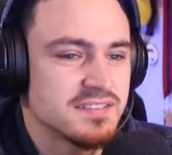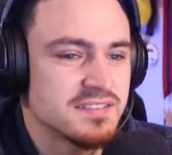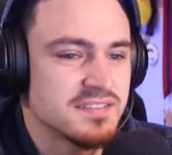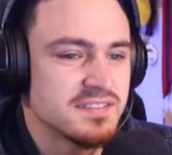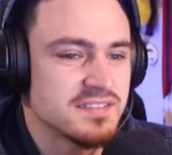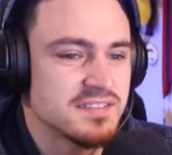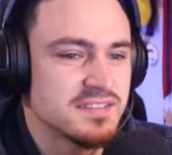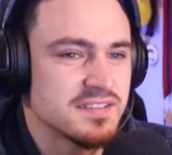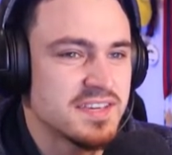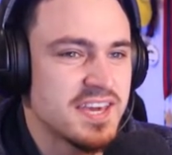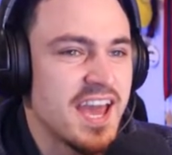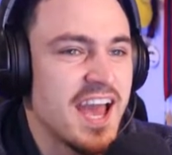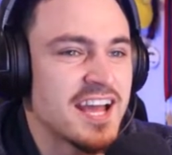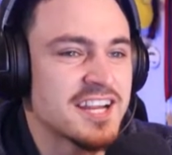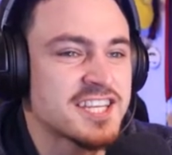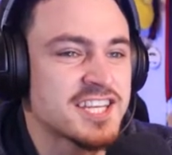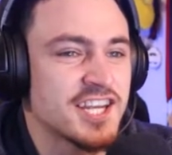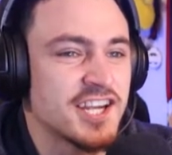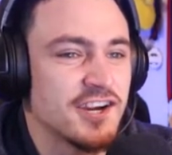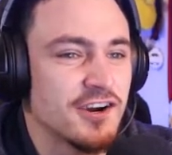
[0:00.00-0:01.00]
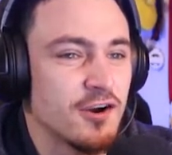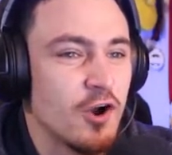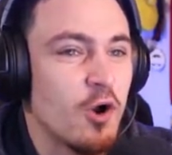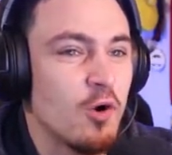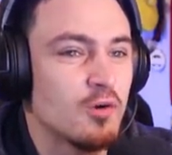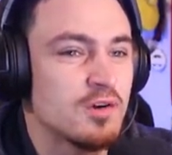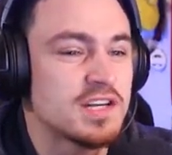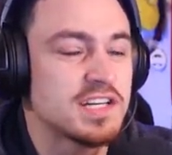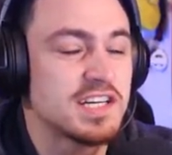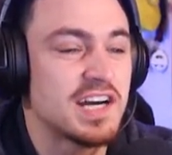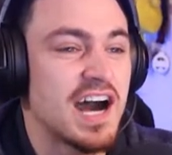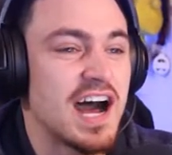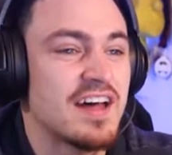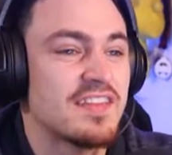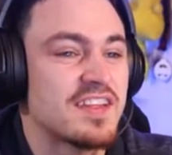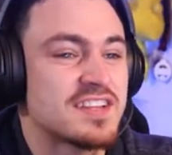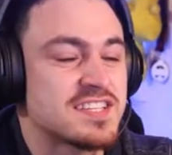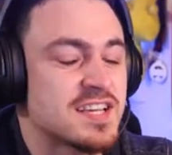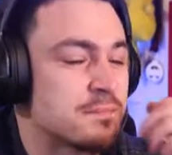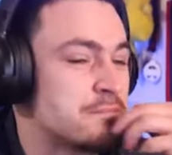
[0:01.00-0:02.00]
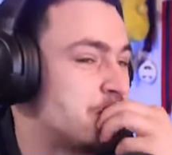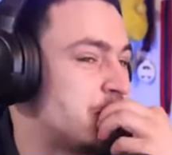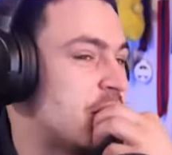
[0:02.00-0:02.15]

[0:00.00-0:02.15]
Cashier? Oh god, that's a buff